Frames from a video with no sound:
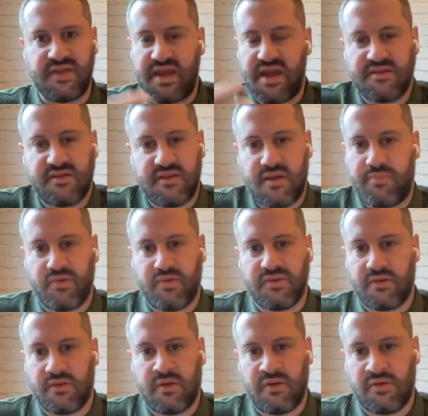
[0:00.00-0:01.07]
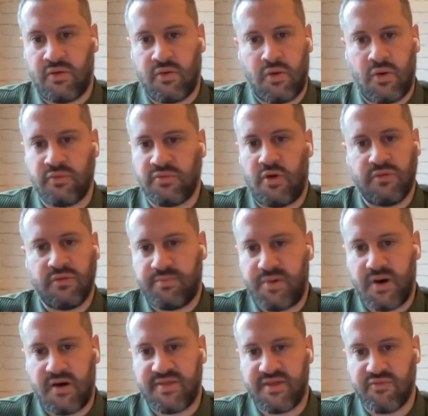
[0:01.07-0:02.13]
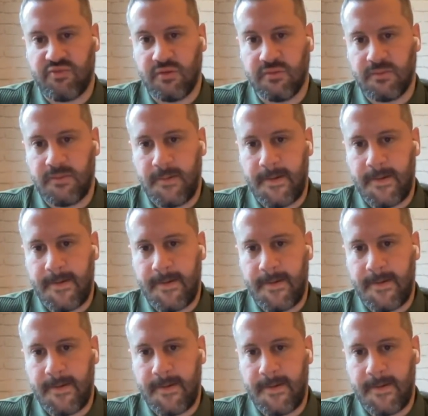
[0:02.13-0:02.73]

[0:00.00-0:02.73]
they ended up on the path they're on.